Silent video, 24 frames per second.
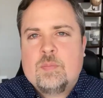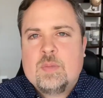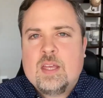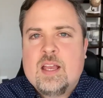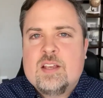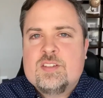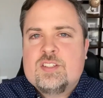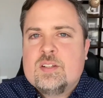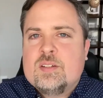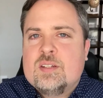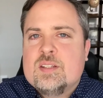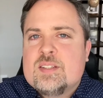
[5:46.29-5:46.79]

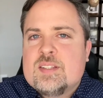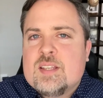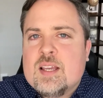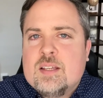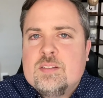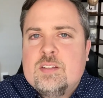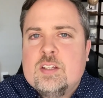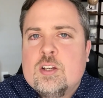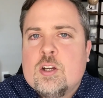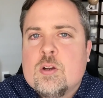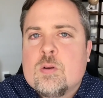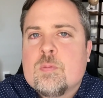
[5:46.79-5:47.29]
As you decide
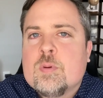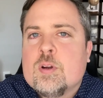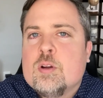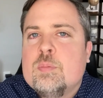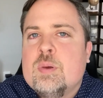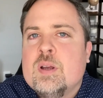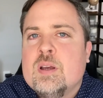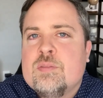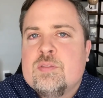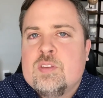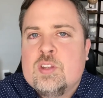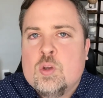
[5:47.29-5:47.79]
the career
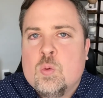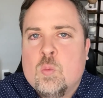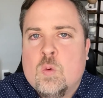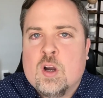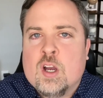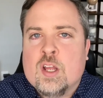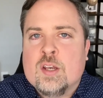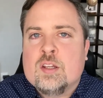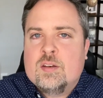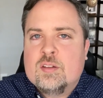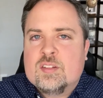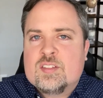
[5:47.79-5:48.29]
path you
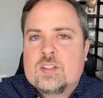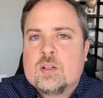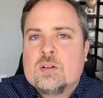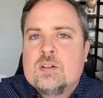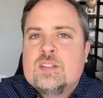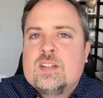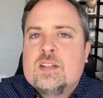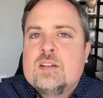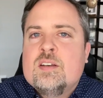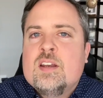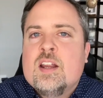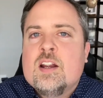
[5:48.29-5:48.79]
want, start
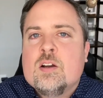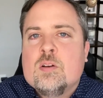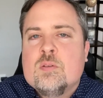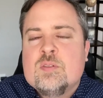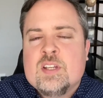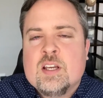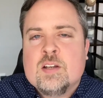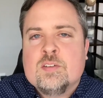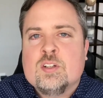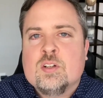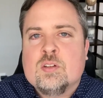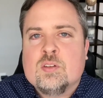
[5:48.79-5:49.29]
to narrow
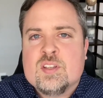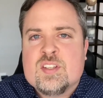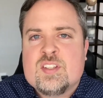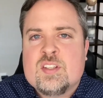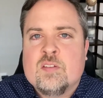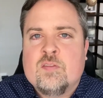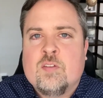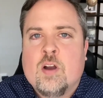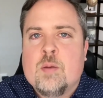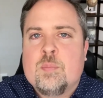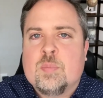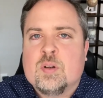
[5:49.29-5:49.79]
down your list
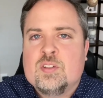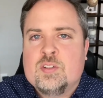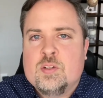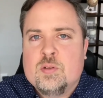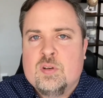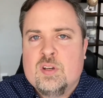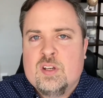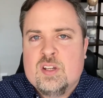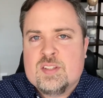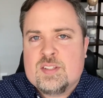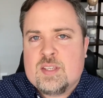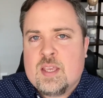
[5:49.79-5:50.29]
of
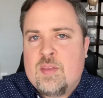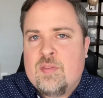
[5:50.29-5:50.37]
opportunities,